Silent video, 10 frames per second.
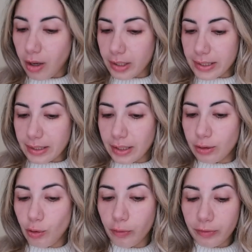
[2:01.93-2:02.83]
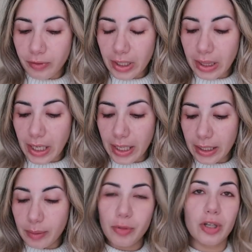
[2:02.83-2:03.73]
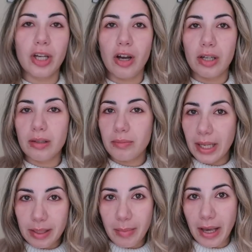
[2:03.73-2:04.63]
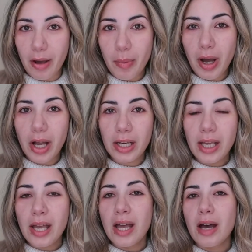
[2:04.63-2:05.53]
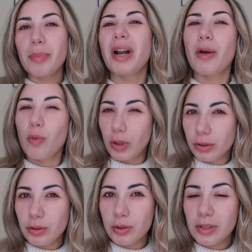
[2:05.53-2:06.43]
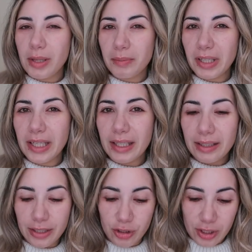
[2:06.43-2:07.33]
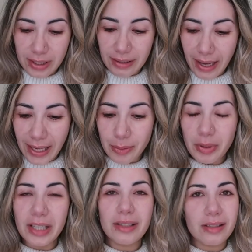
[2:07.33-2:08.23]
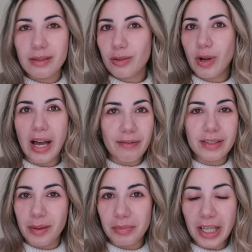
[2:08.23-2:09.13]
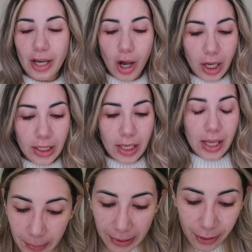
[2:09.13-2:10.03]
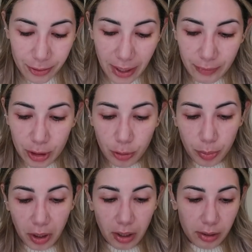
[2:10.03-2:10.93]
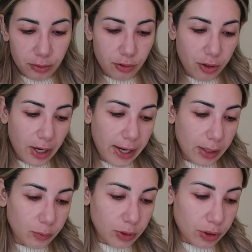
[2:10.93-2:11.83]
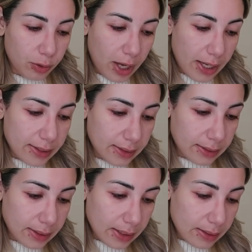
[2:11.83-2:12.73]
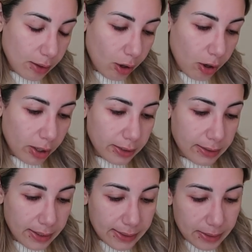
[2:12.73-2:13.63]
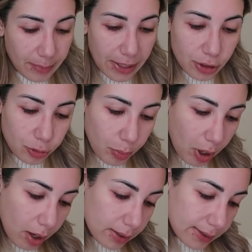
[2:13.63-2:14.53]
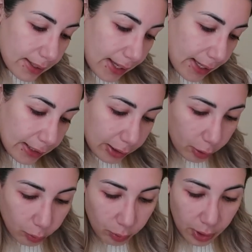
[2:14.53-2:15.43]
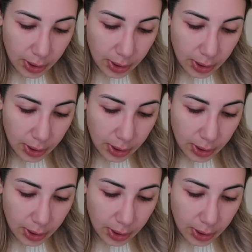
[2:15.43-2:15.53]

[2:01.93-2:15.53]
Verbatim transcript: honestly don't feel like putting on any makeup on but i want to do something like just a tad bit to have something on um, and i also have a new product to try out with you guys these are the smashbox halo